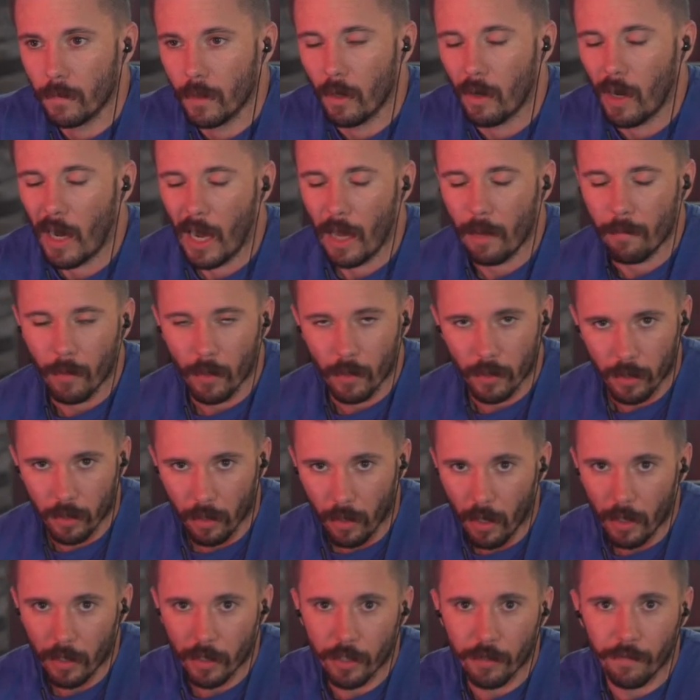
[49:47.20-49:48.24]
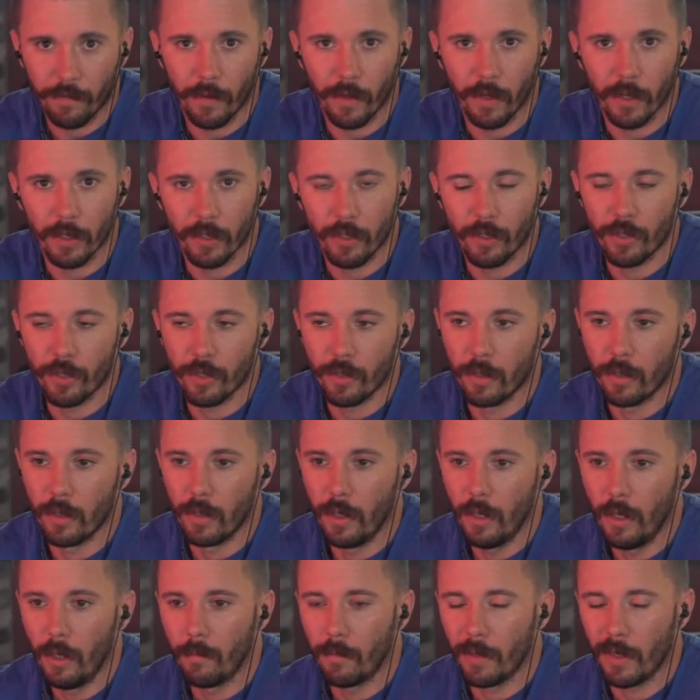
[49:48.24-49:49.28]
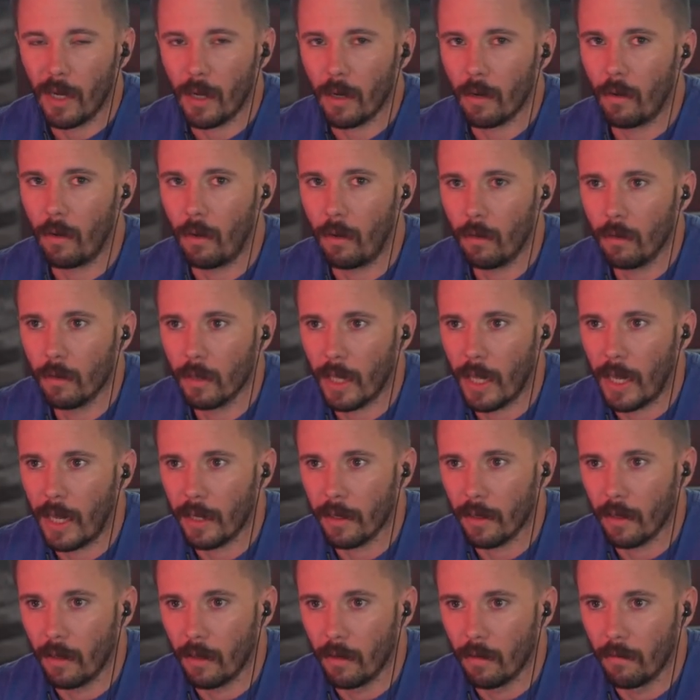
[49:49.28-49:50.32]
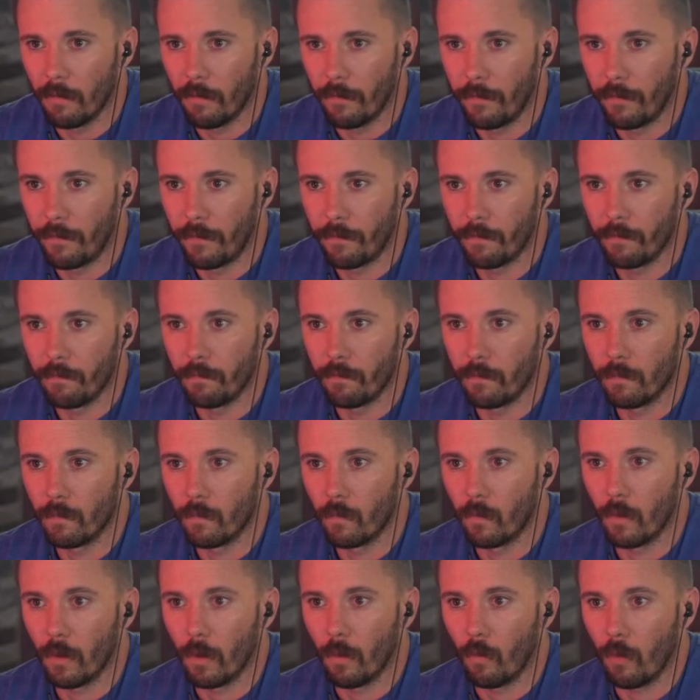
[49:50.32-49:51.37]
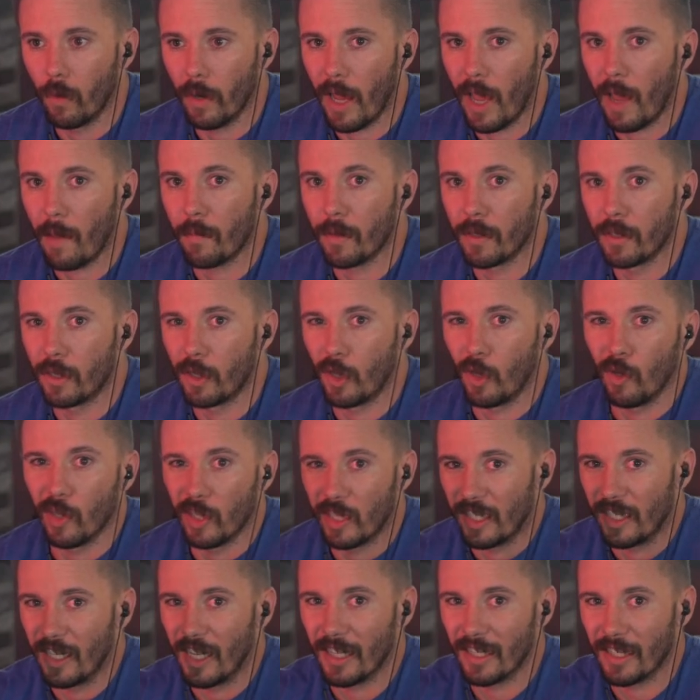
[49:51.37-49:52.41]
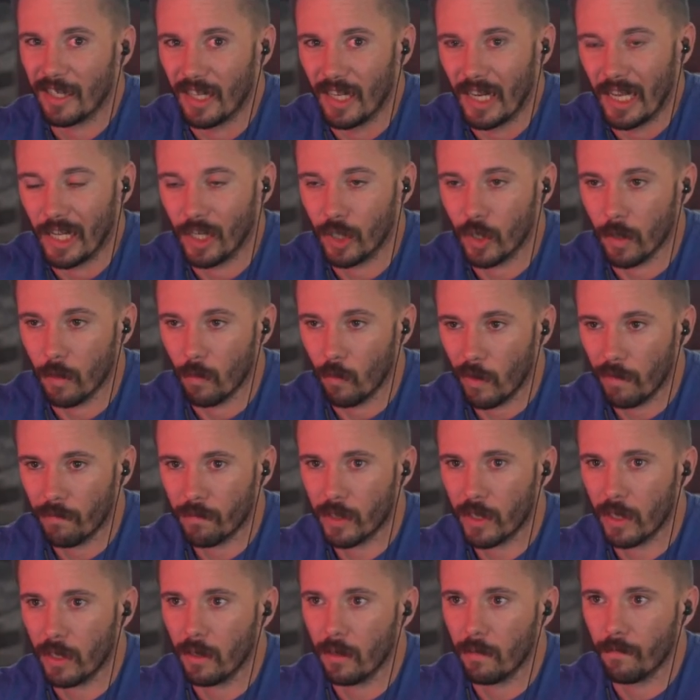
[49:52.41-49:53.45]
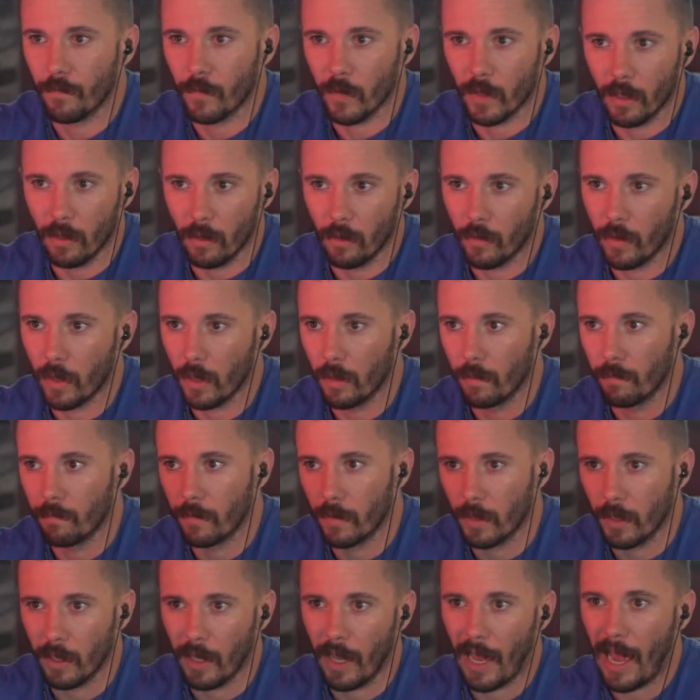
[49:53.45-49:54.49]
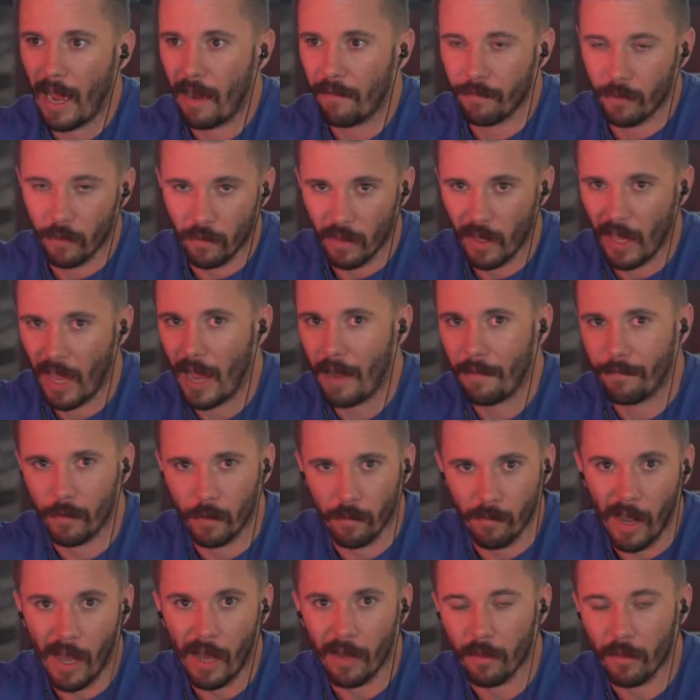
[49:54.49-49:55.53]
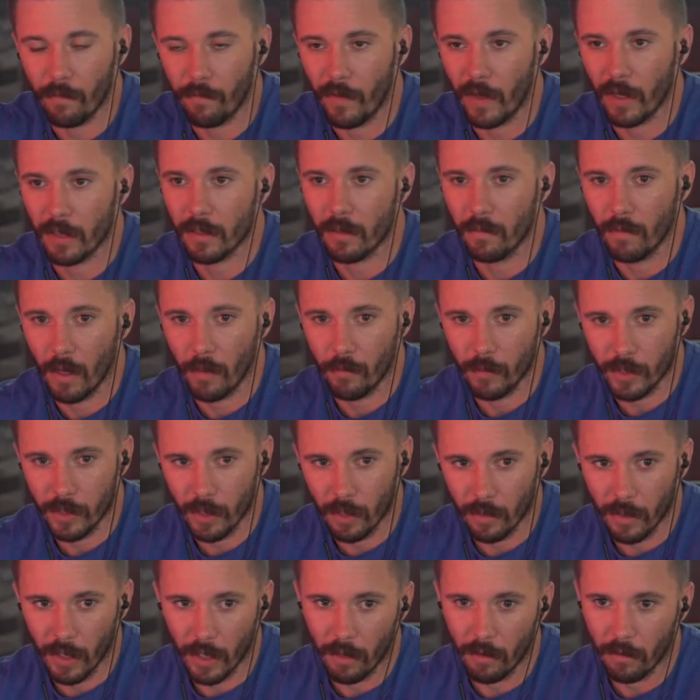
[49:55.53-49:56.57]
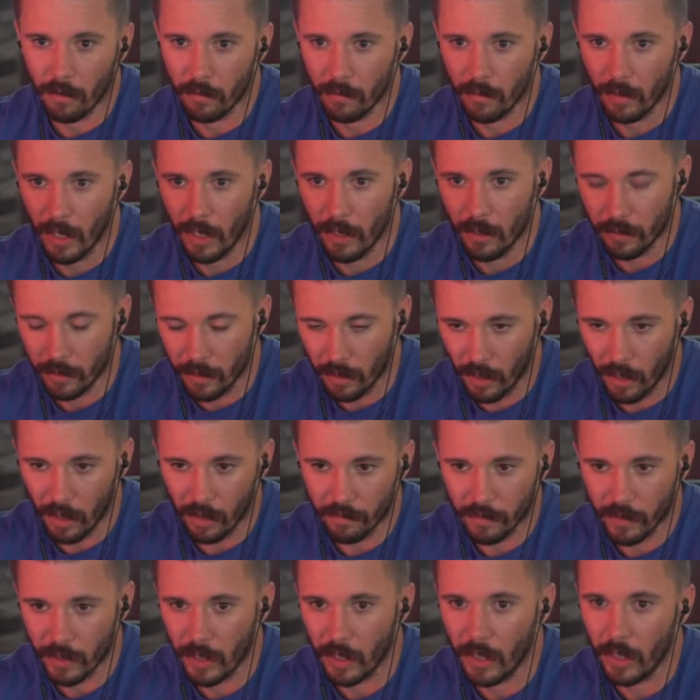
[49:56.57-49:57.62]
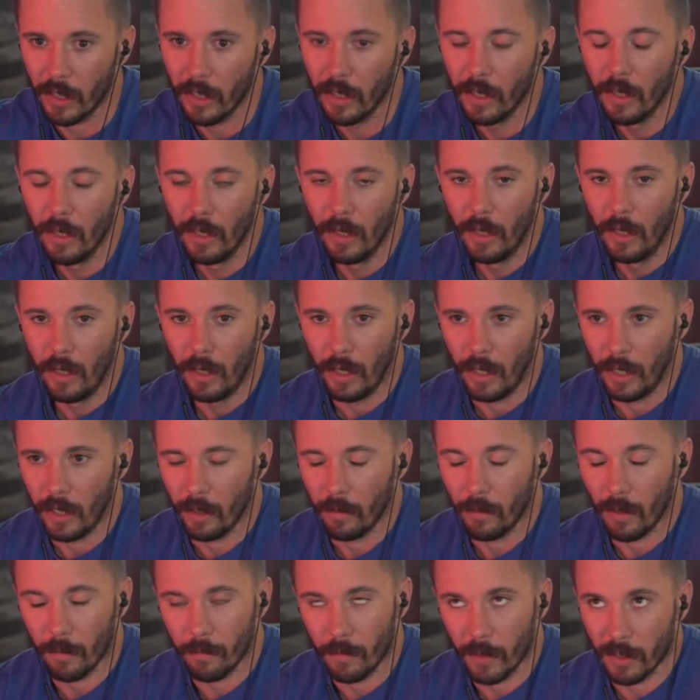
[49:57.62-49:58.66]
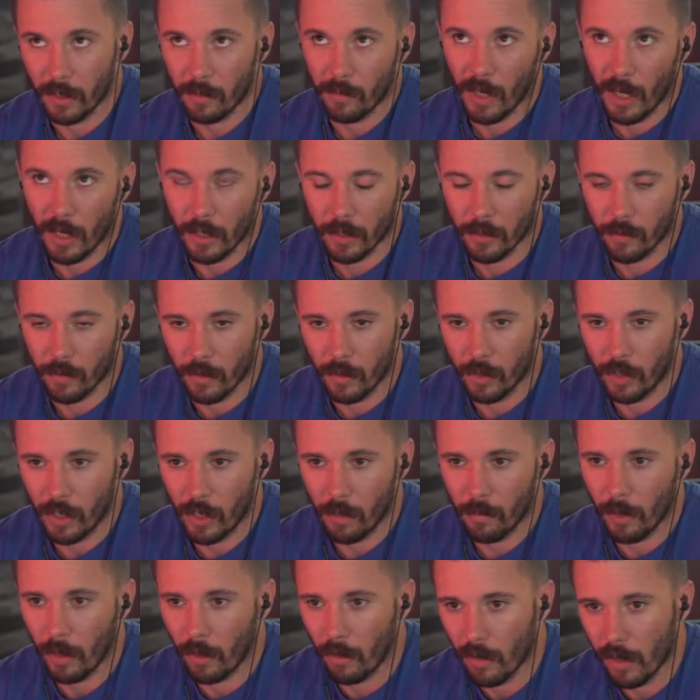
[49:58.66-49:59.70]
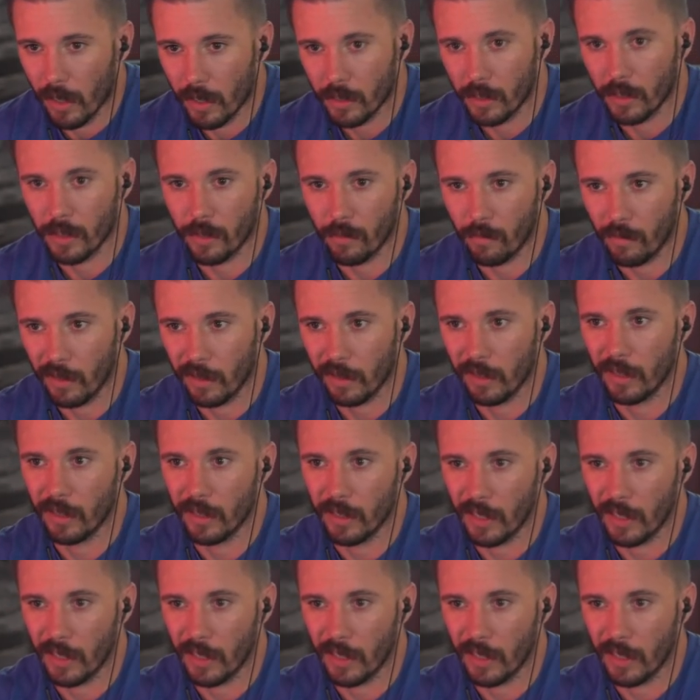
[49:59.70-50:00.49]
you know, HIMARS launch footage, but not a whole lot of what happens to its destination. We've seen, you know, the aftermath effects of that. We saw that on Antonovsky. But to be honest with you, GMLRS isn't really